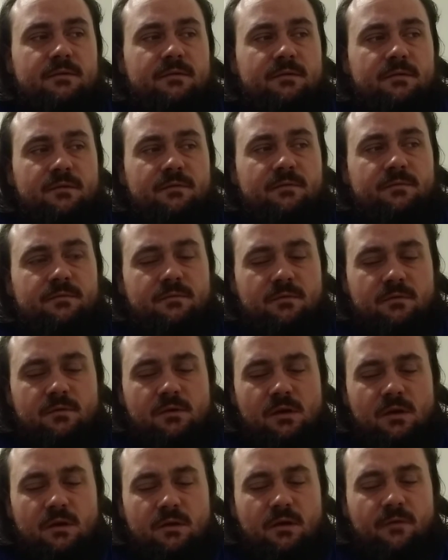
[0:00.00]
of
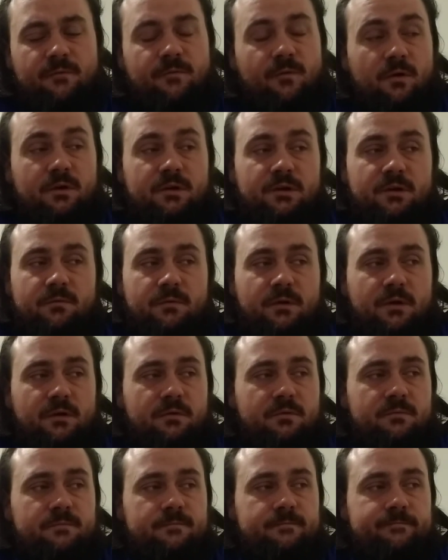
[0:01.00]
a fork in the
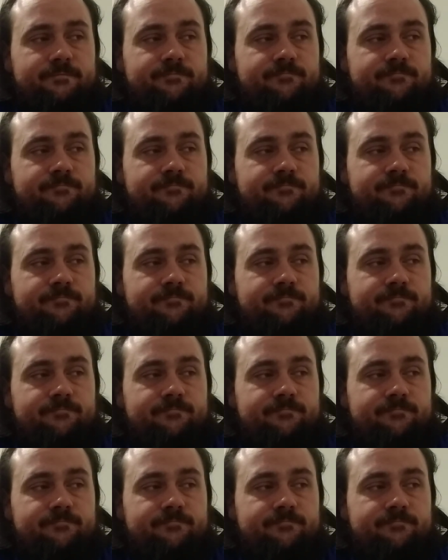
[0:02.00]
road.